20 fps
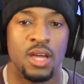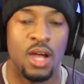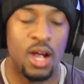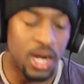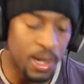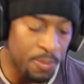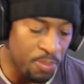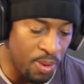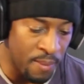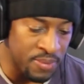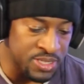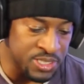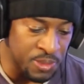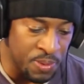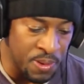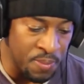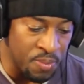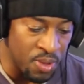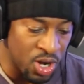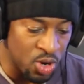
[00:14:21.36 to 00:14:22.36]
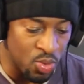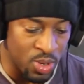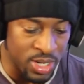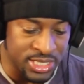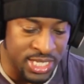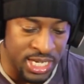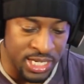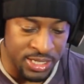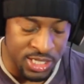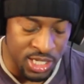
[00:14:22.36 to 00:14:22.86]
all right, I promised the people I don't want
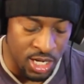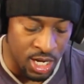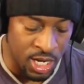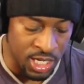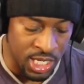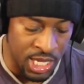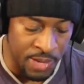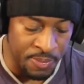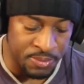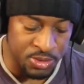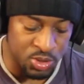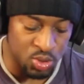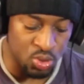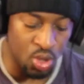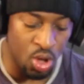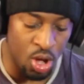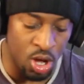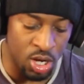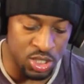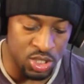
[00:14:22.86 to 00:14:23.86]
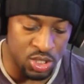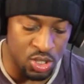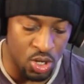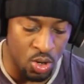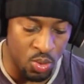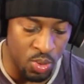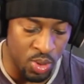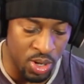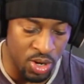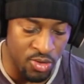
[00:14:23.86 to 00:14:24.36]
to keep them too long,
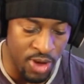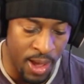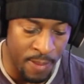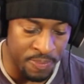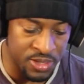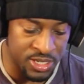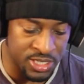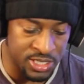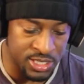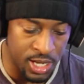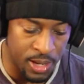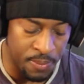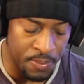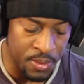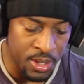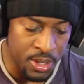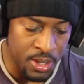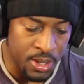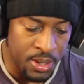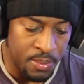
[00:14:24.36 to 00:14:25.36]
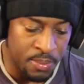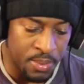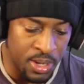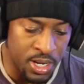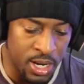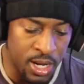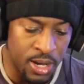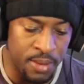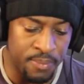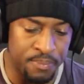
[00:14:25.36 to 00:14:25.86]
so I'm going to wrap this up.
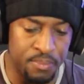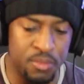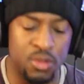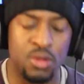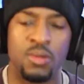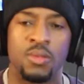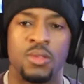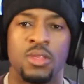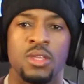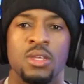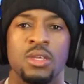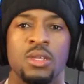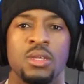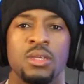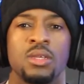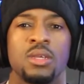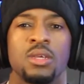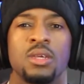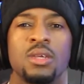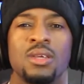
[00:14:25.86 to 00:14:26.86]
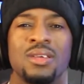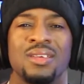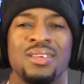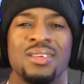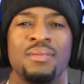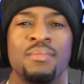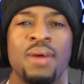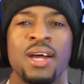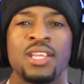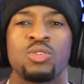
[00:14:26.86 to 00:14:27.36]
But
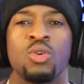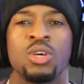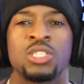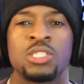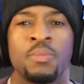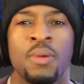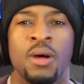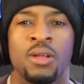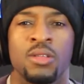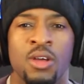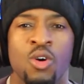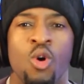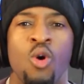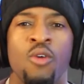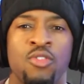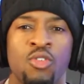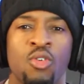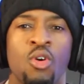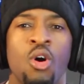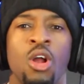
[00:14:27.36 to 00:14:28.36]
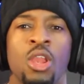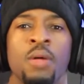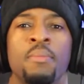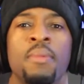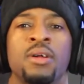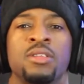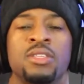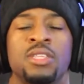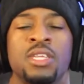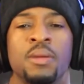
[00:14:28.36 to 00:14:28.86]
my thoughts overall
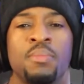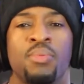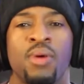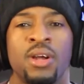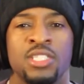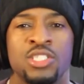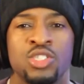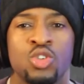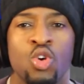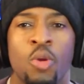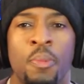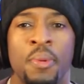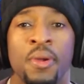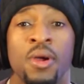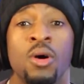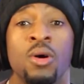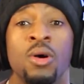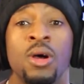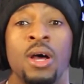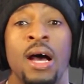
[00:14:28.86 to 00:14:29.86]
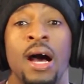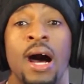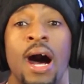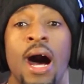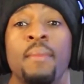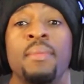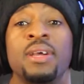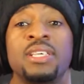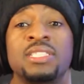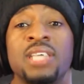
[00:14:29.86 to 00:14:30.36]
about the Project Scorpio,
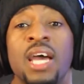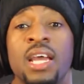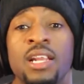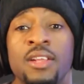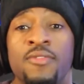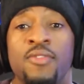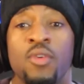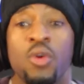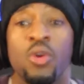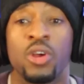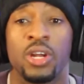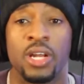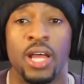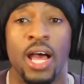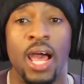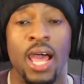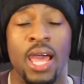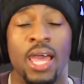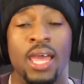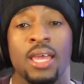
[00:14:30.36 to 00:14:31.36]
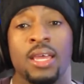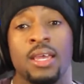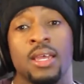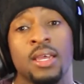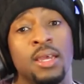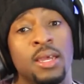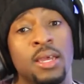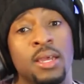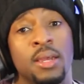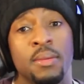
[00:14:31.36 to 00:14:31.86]
I'm excited for it. I
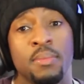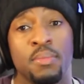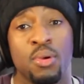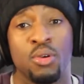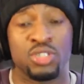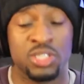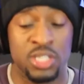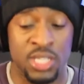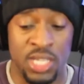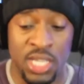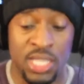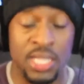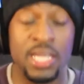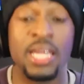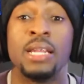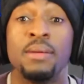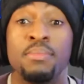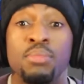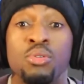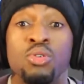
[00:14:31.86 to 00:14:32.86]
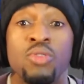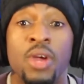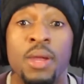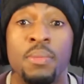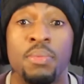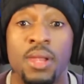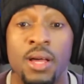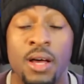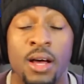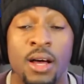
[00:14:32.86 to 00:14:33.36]
personally need a Blu-ray,
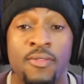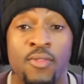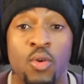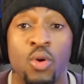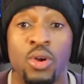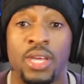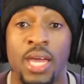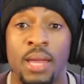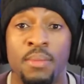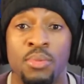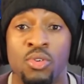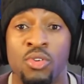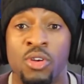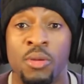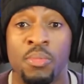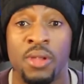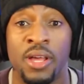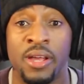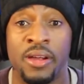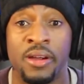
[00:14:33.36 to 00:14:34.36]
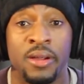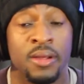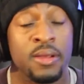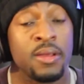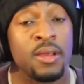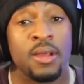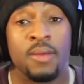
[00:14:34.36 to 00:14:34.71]
4K Blu-ray player.